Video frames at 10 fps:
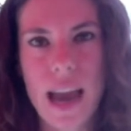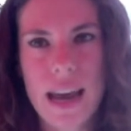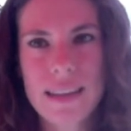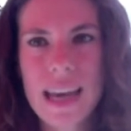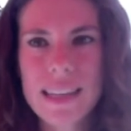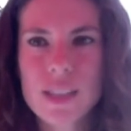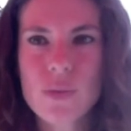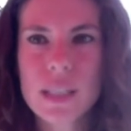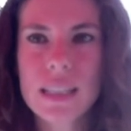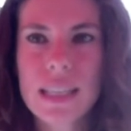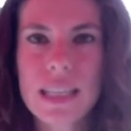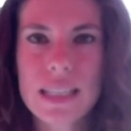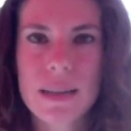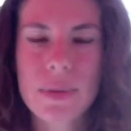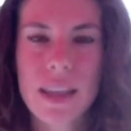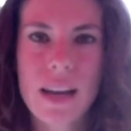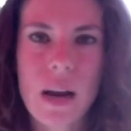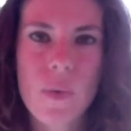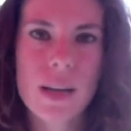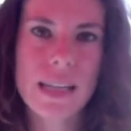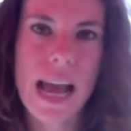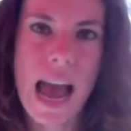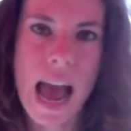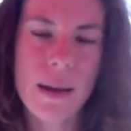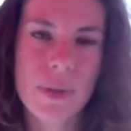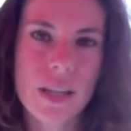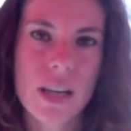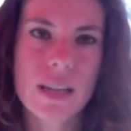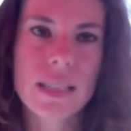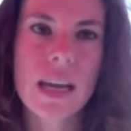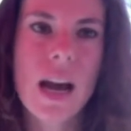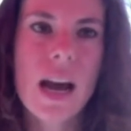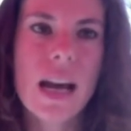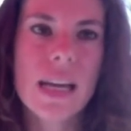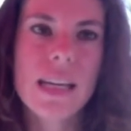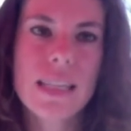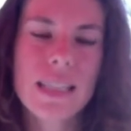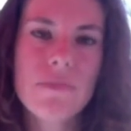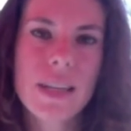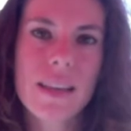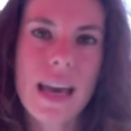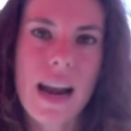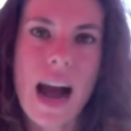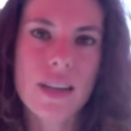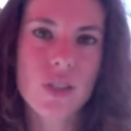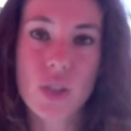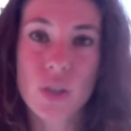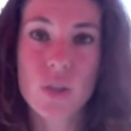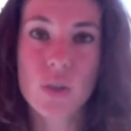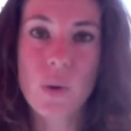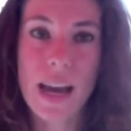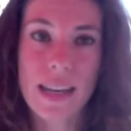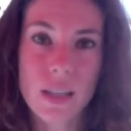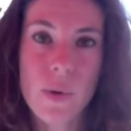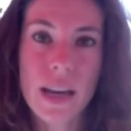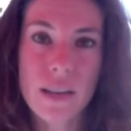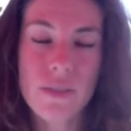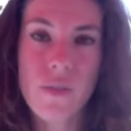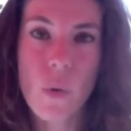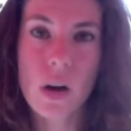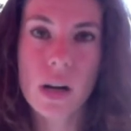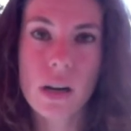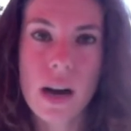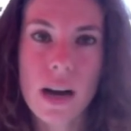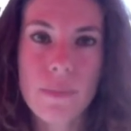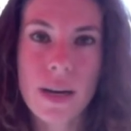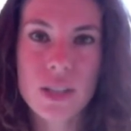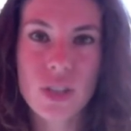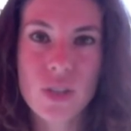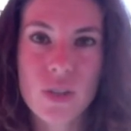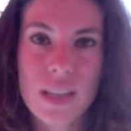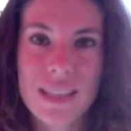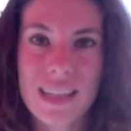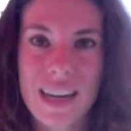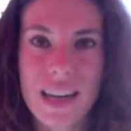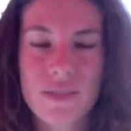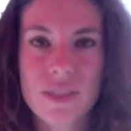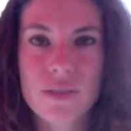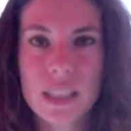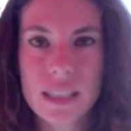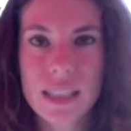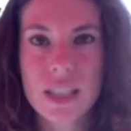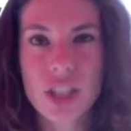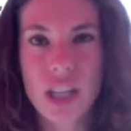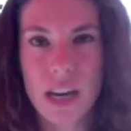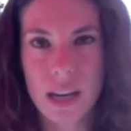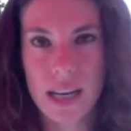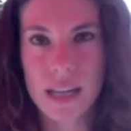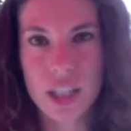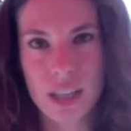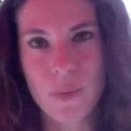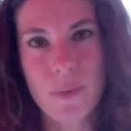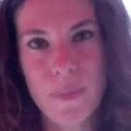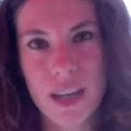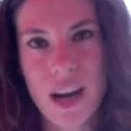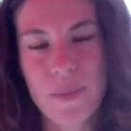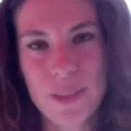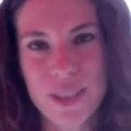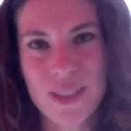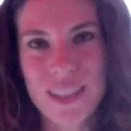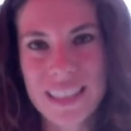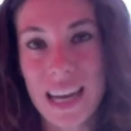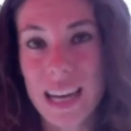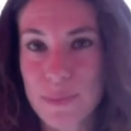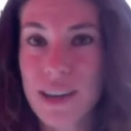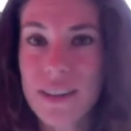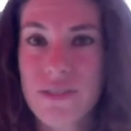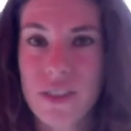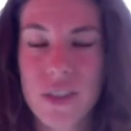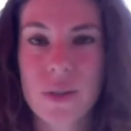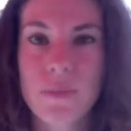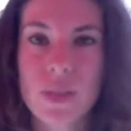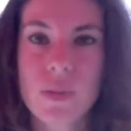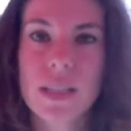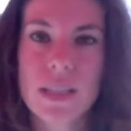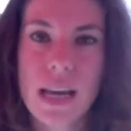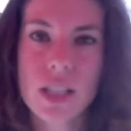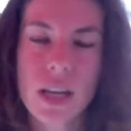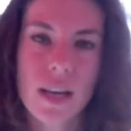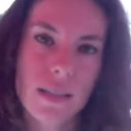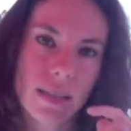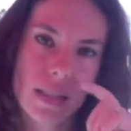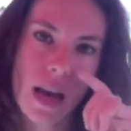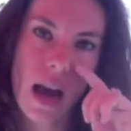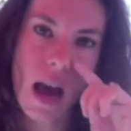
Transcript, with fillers: And that's really something that I wanted to add because it's something that I do anyway for uh, my students, and I never really shared it. I shared it with maybe a couple of students. Hey, I pray for you in between sessions.